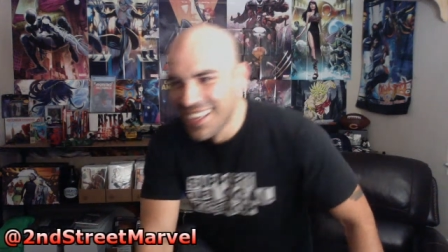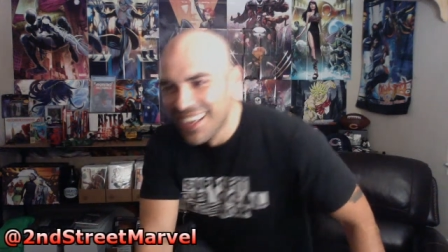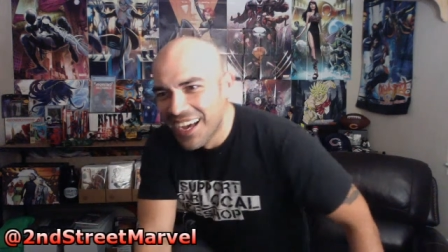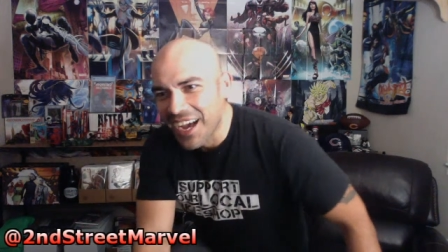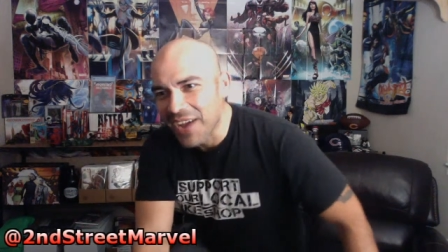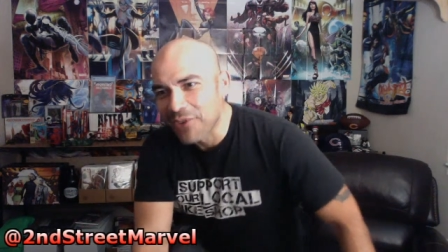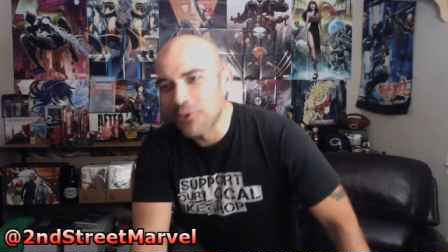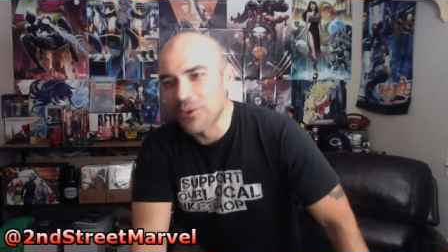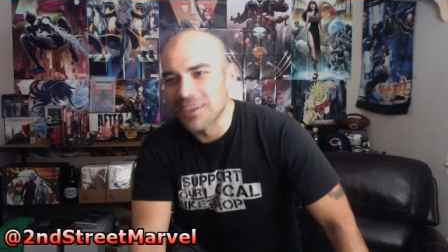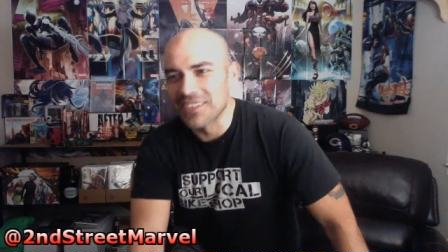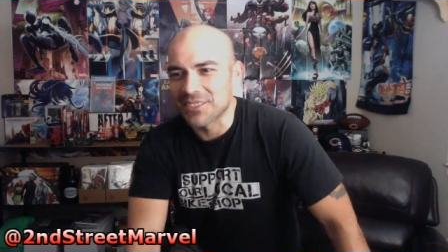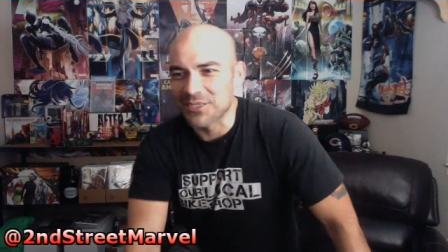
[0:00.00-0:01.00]
I'd
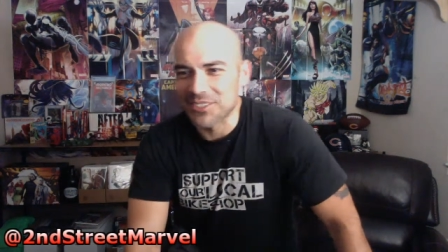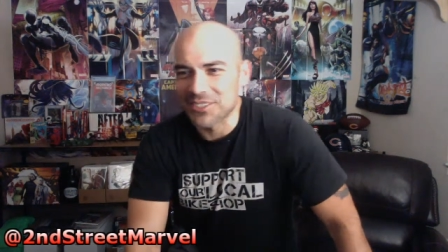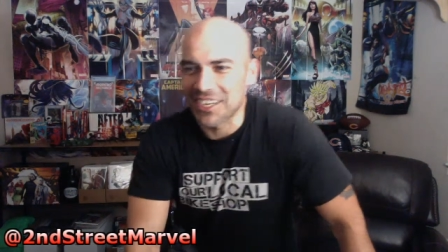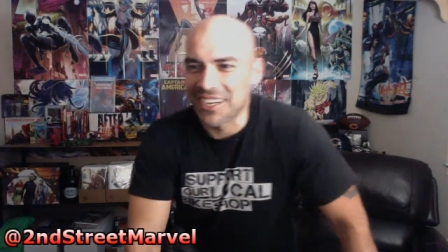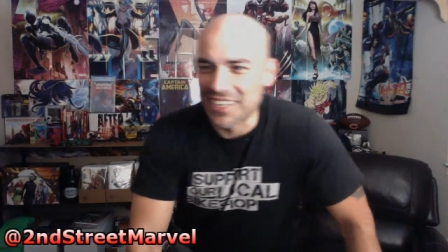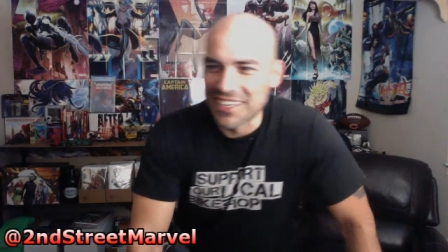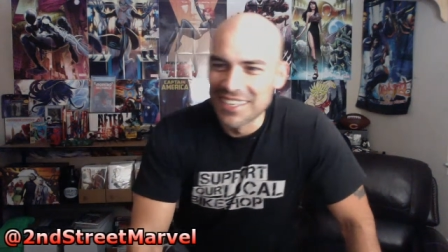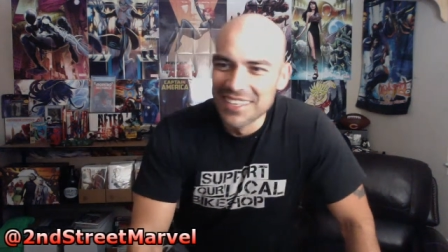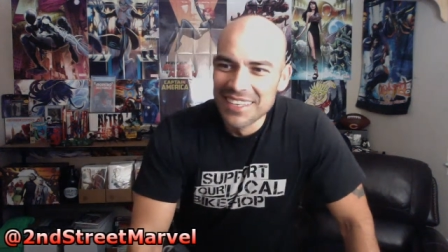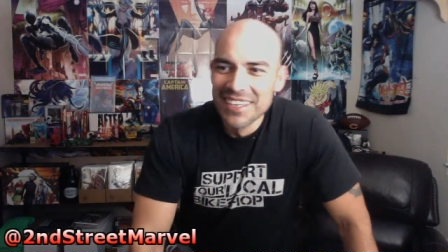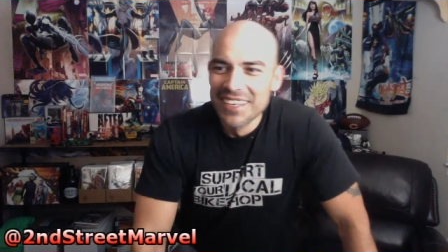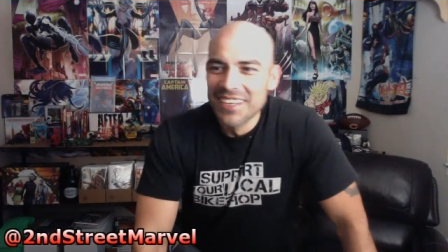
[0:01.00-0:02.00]
wrestle China.
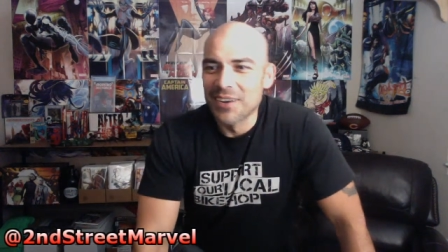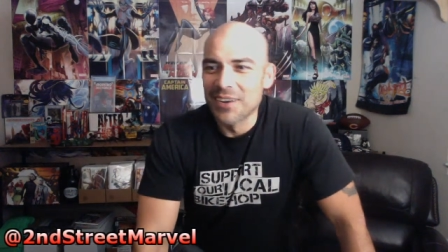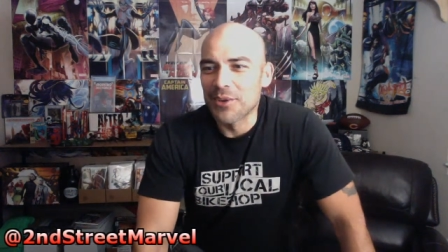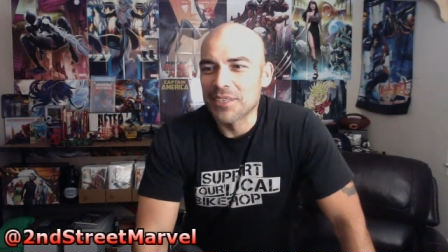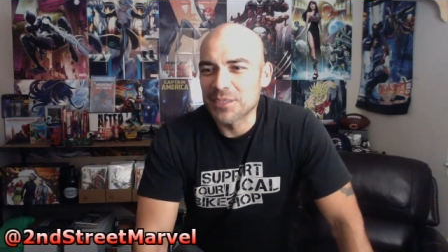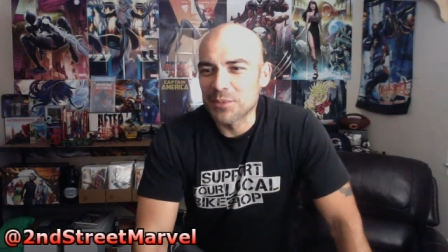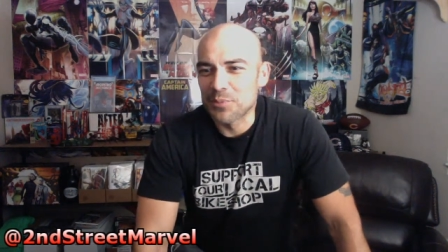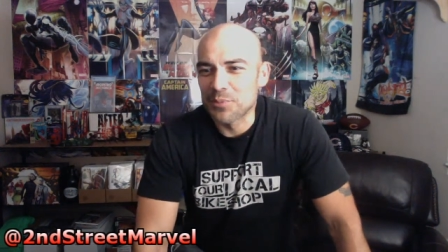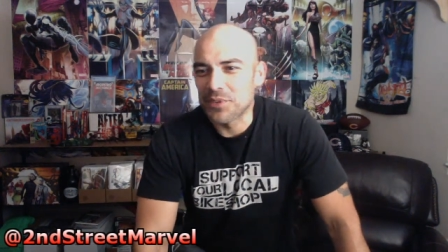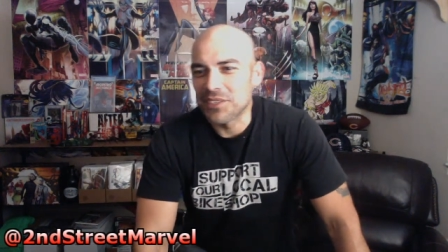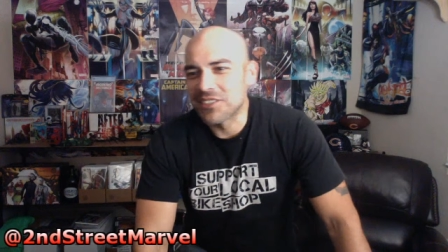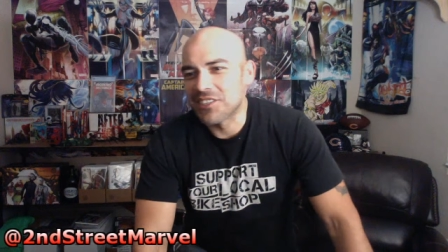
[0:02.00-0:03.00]
Rest in
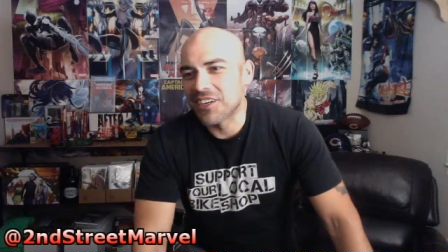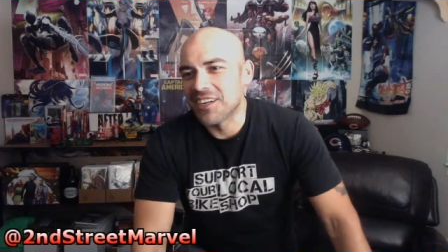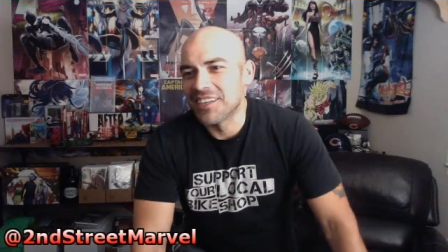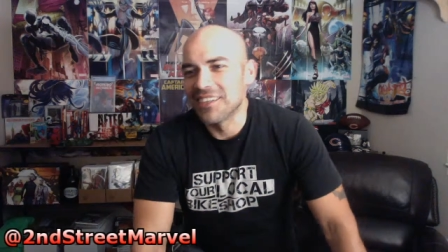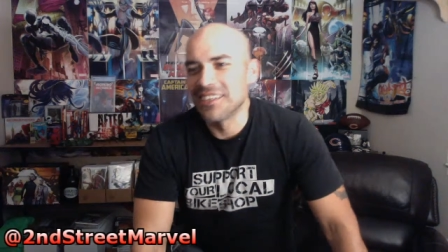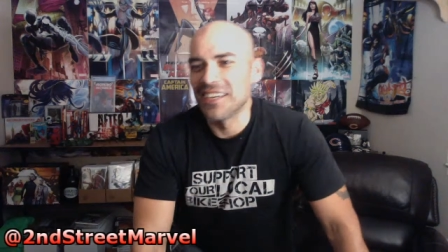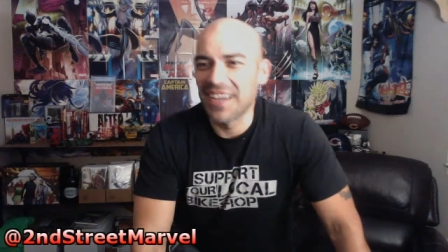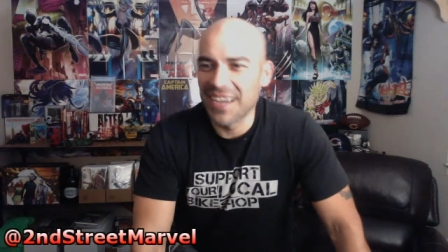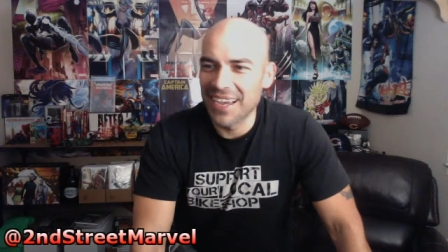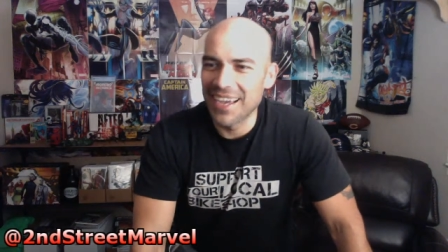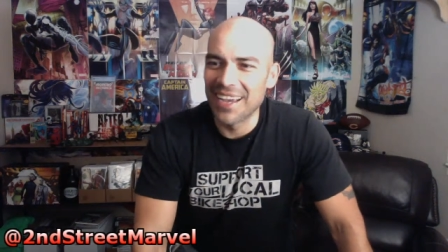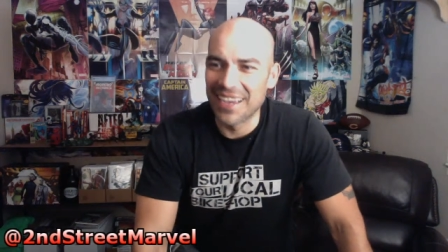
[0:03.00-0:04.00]
peace, China.
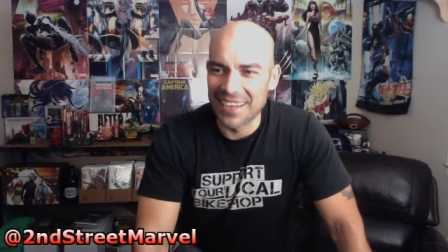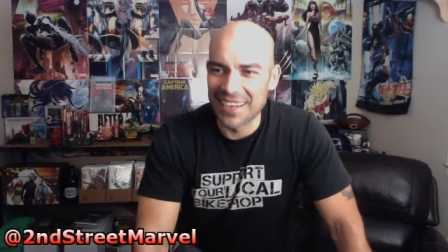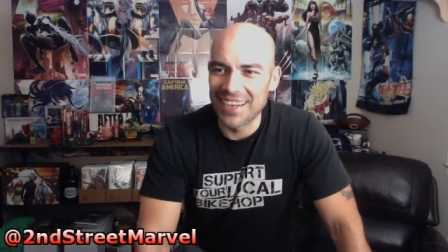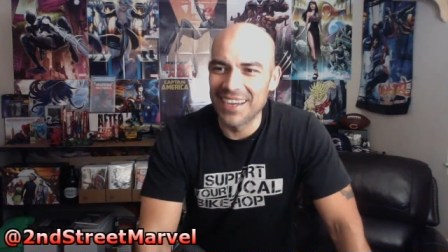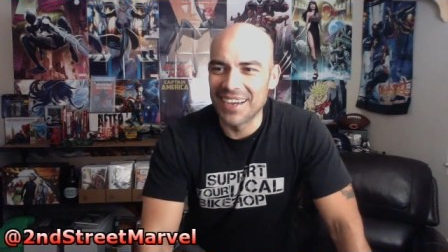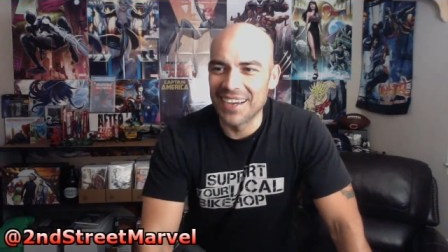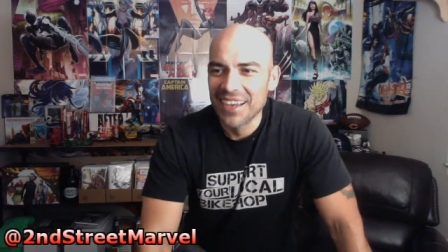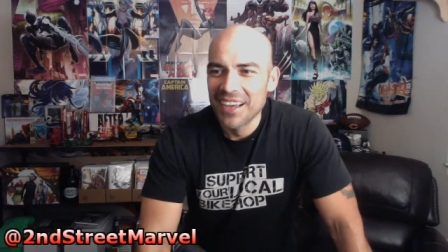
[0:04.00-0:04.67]
Yeah.